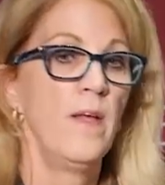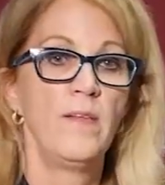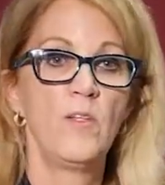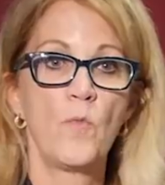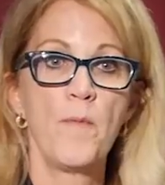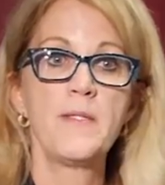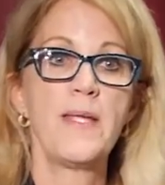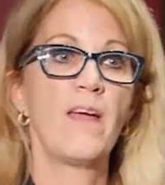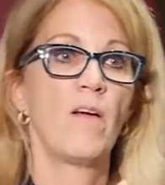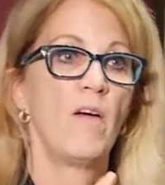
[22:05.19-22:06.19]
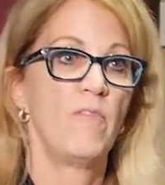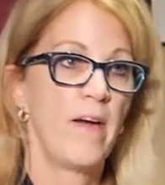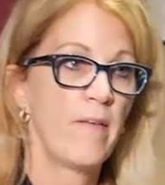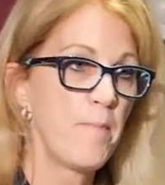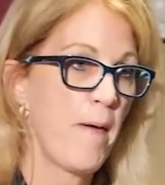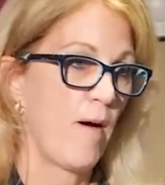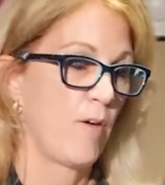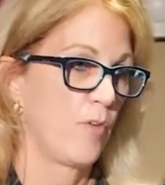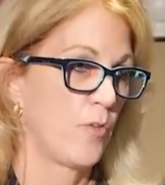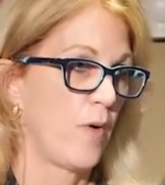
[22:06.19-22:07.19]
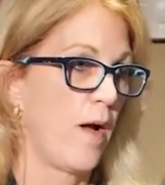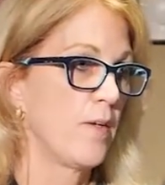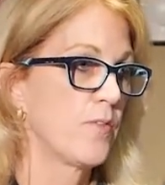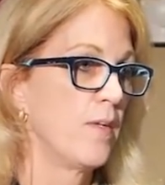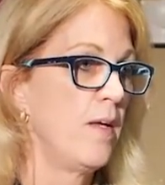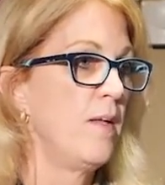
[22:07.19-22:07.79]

These women take very powerful drugs.